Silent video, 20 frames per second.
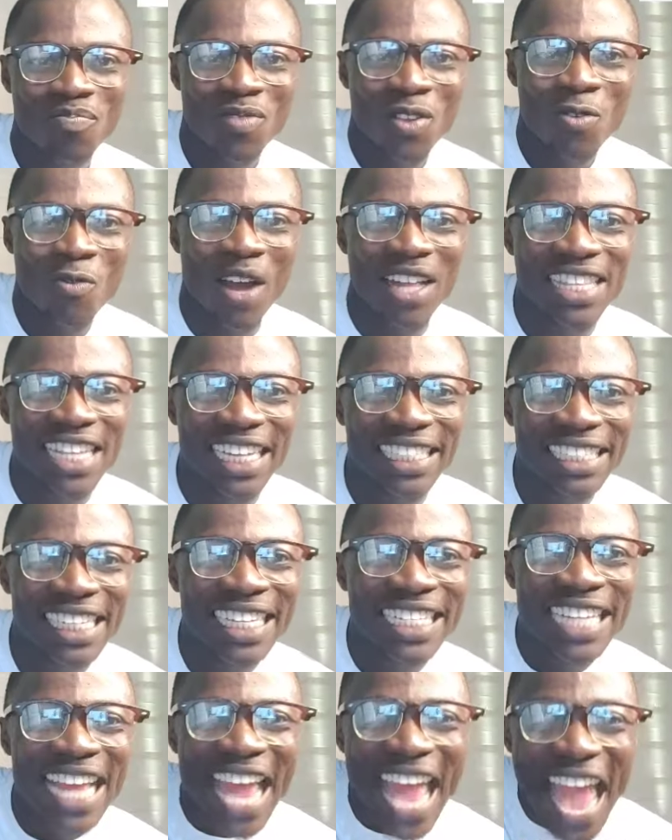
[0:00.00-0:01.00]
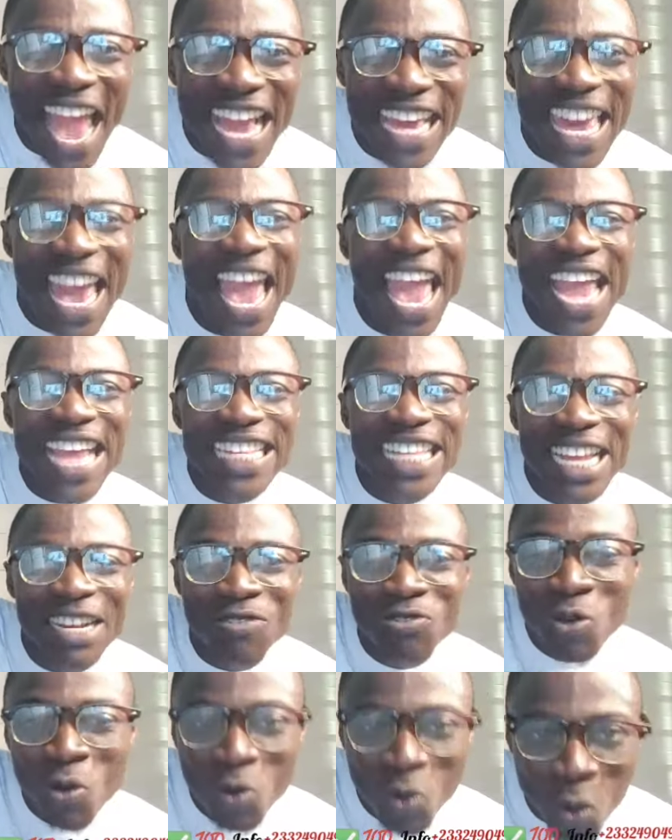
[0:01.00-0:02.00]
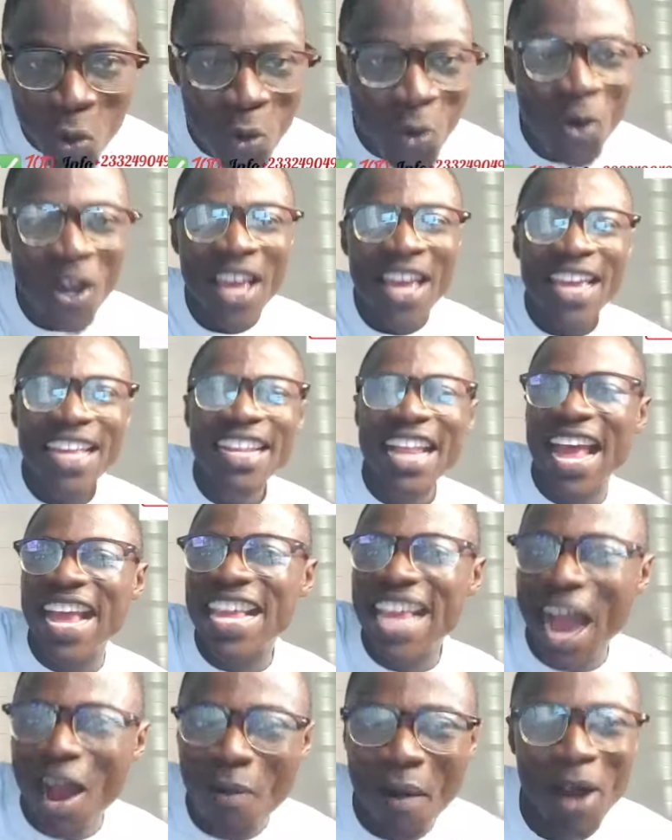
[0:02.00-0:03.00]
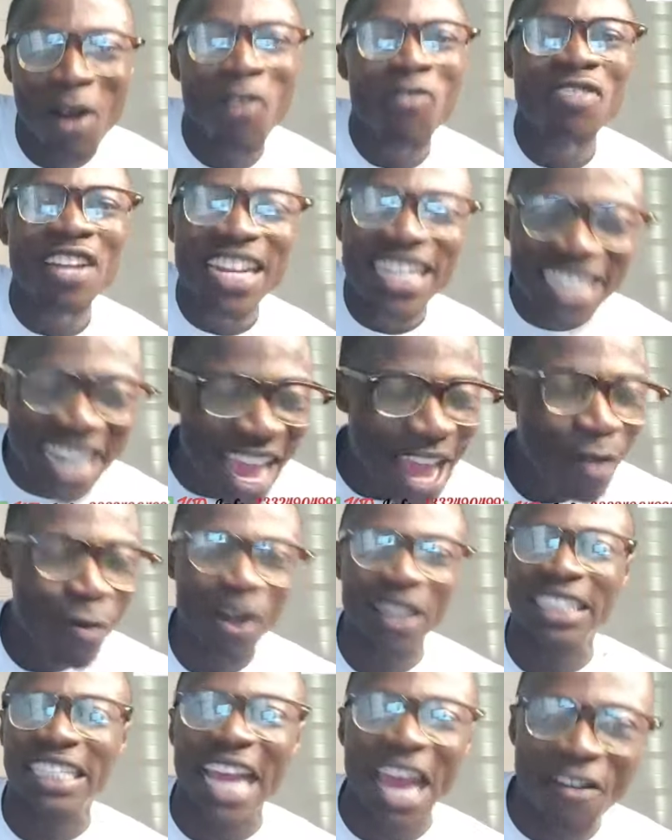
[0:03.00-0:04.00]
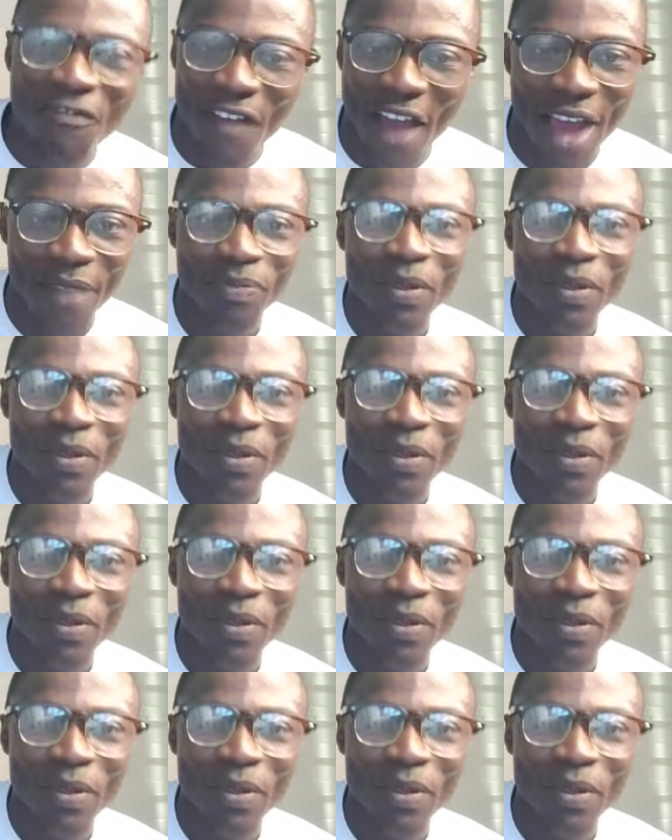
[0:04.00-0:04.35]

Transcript: What I said, the AKA the Duku, the Yawar of the day, whatever.